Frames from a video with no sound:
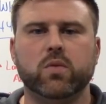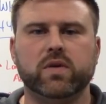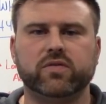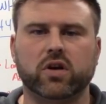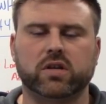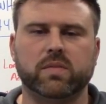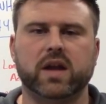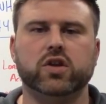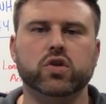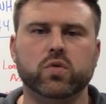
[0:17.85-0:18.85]
We've talked
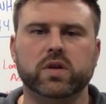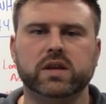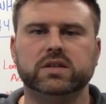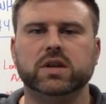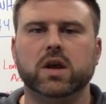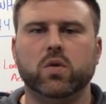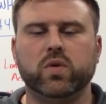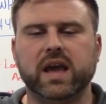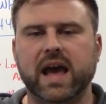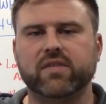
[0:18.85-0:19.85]
about annuities.
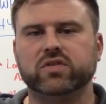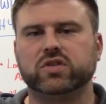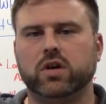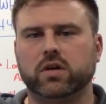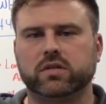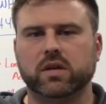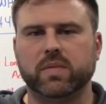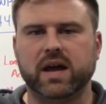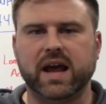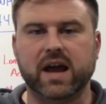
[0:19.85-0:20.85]
We haven't talked
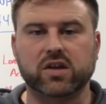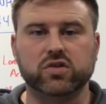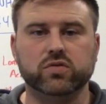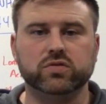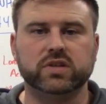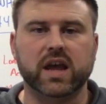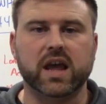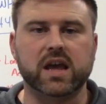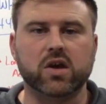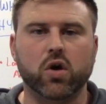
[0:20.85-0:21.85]
about how to use
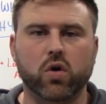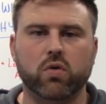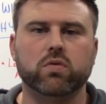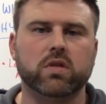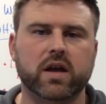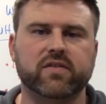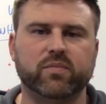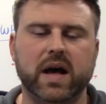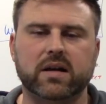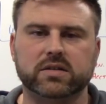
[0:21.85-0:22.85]
a whole
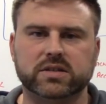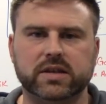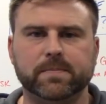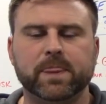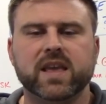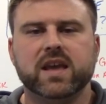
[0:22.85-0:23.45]
life policy.